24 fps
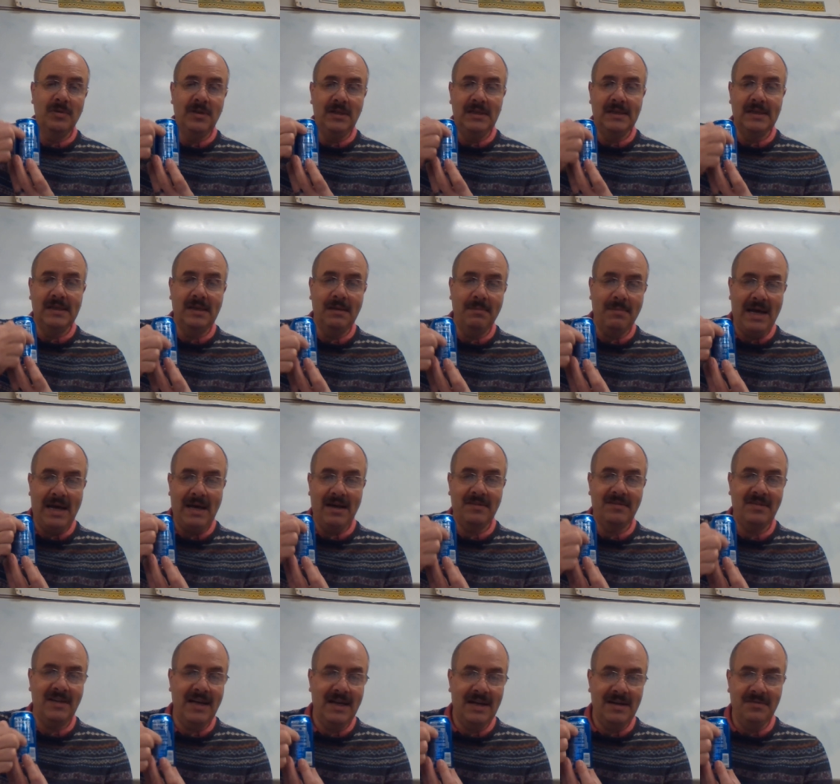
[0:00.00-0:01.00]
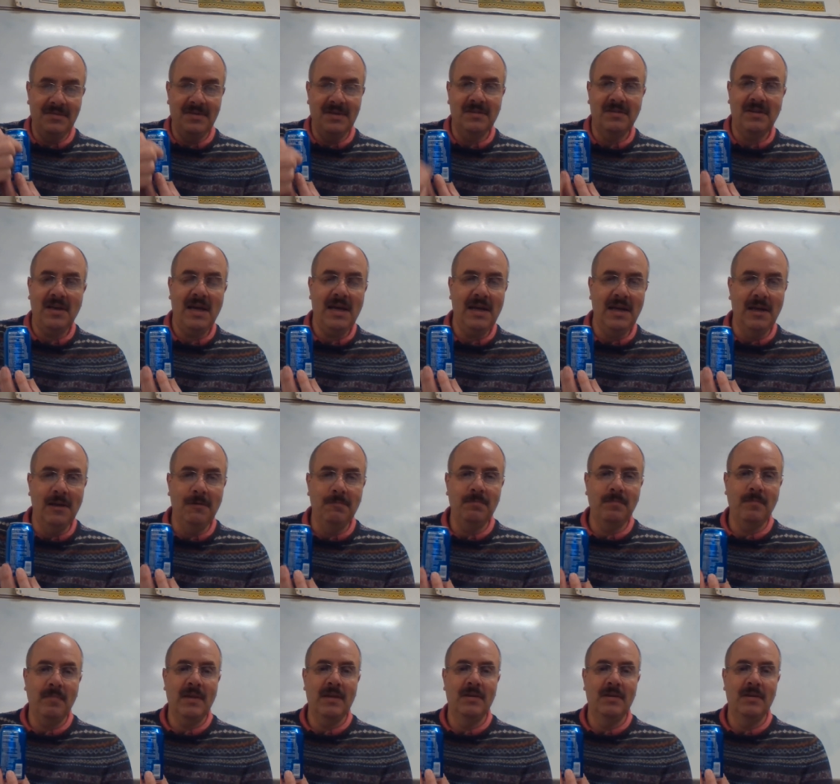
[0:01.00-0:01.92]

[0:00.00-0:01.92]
read on the back side of this can,